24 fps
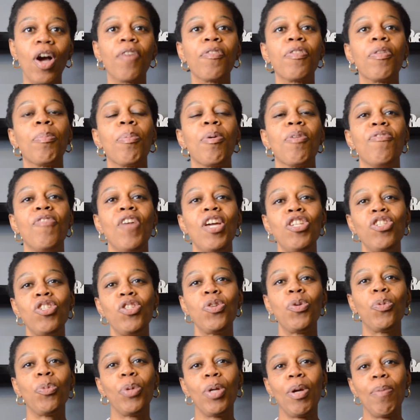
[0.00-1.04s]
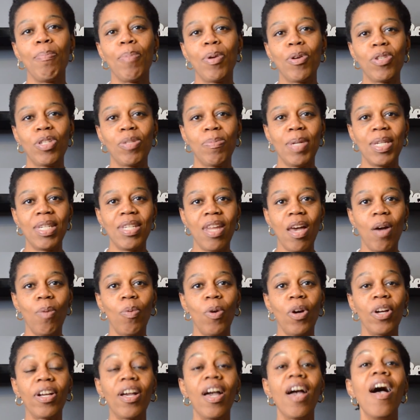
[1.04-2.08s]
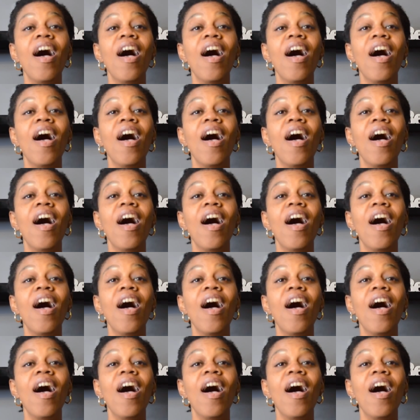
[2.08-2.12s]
of the Professional Reimbursement Network,